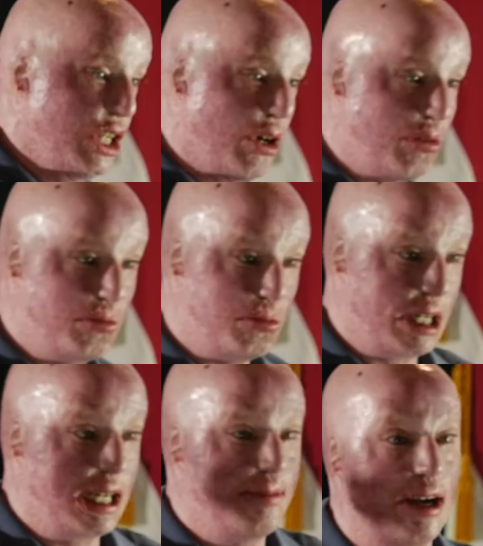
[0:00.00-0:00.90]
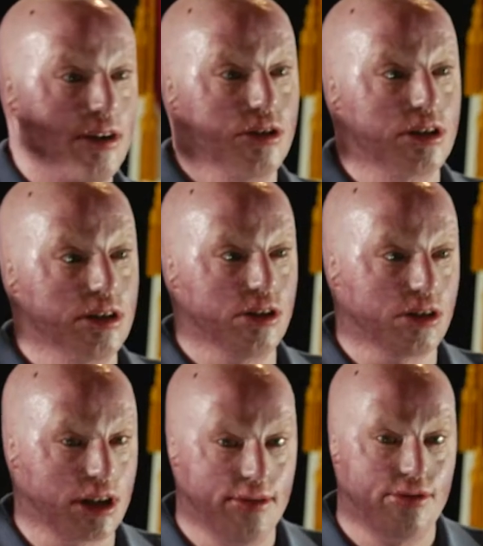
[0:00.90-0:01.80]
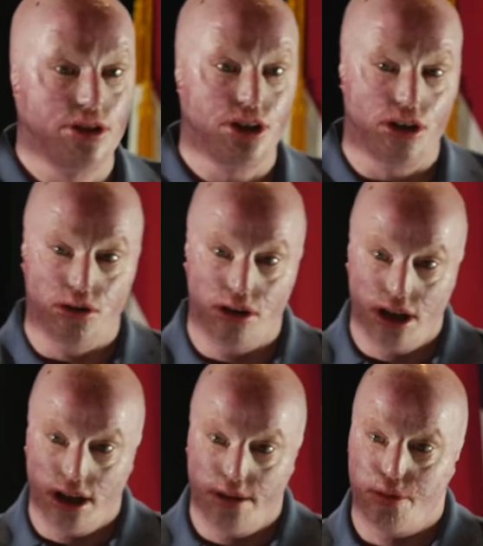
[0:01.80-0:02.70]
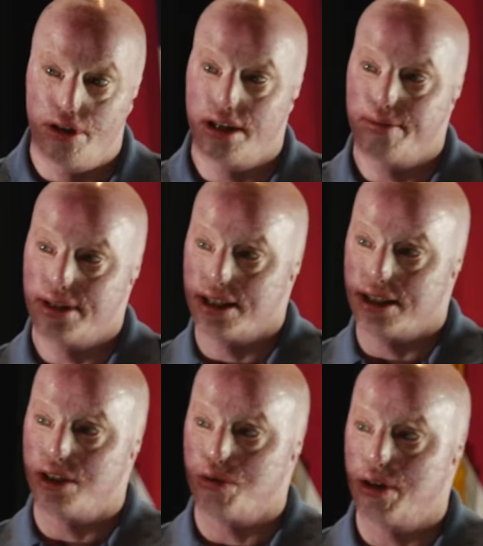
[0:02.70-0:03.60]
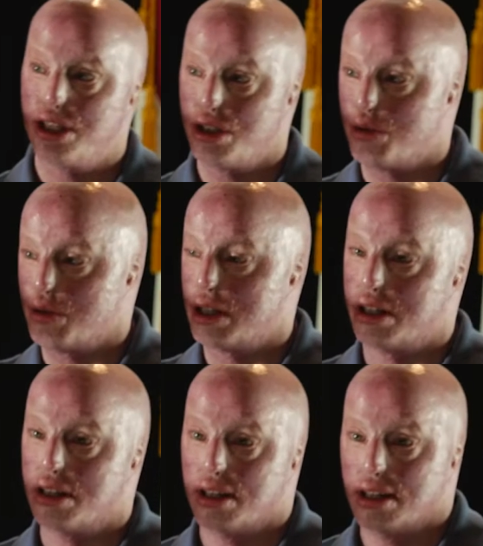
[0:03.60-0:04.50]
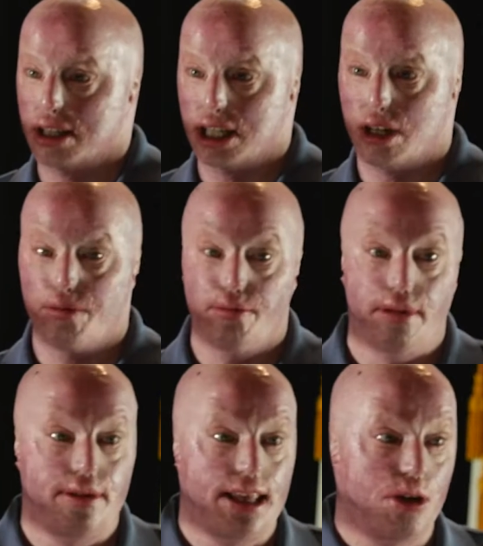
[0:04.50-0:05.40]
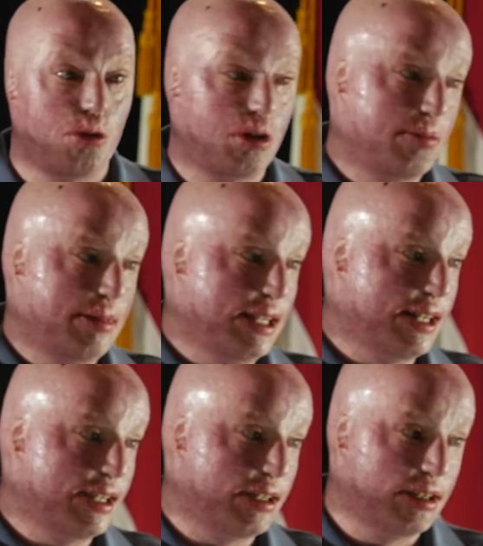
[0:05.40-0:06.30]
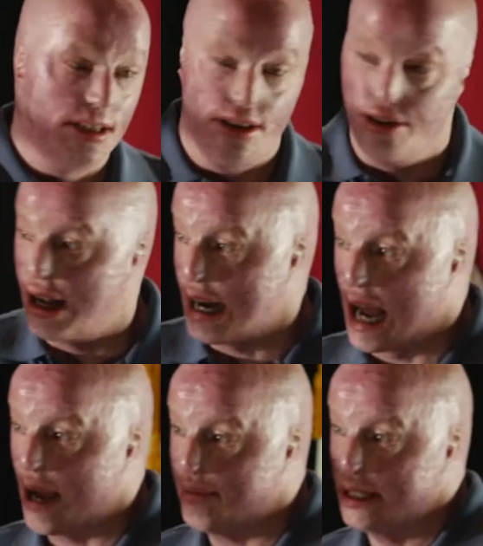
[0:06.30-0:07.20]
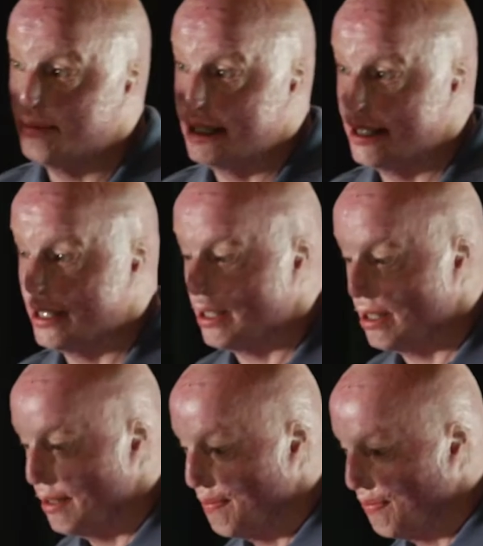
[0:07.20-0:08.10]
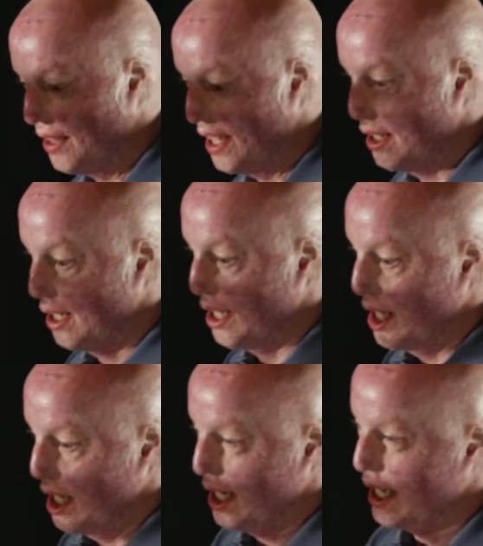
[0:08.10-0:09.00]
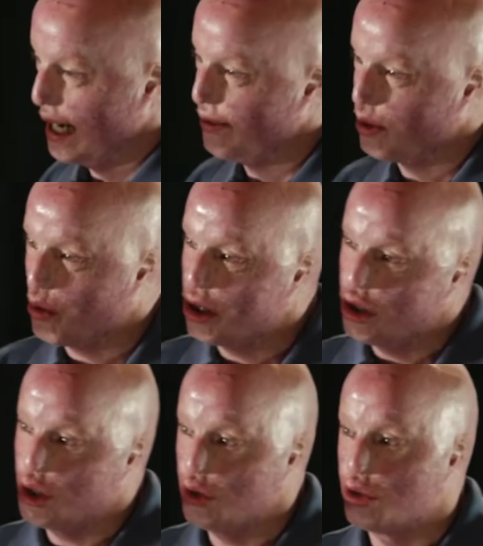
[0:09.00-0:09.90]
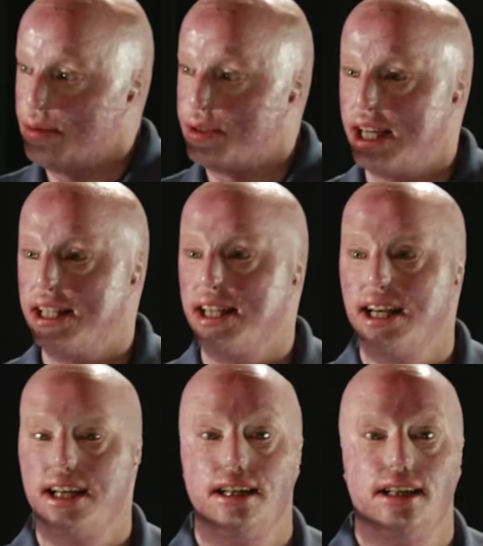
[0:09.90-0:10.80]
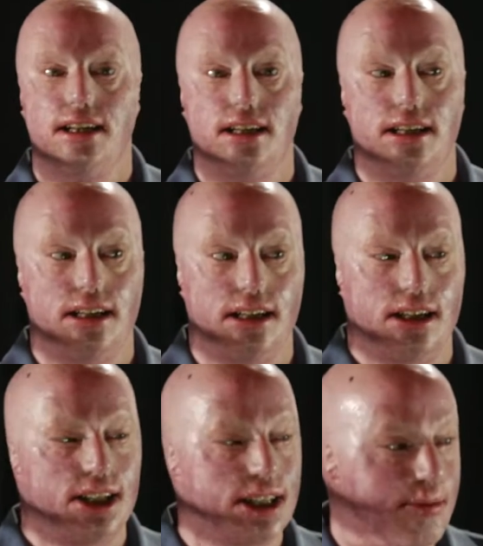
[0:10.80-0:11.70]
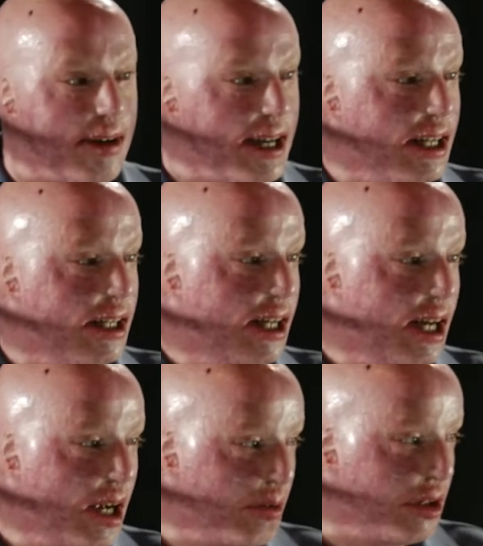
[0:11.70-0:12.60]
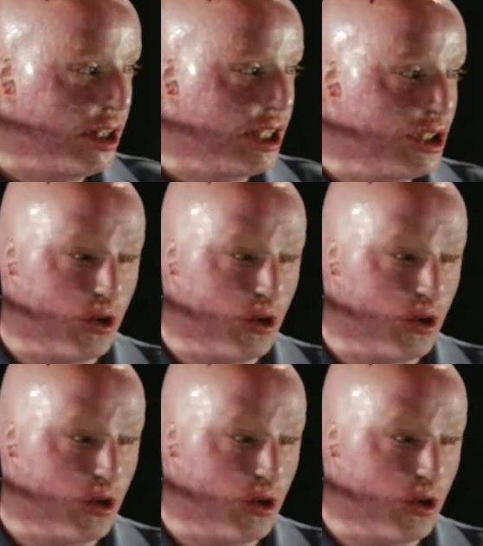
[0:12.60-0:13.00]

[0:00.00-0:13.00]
You know, bringing them out of their comfort zone, putting them into situations where, you know, maybe they don't want to be there. They're not happy to be there. And after one or two trips like that, I was like, man, I really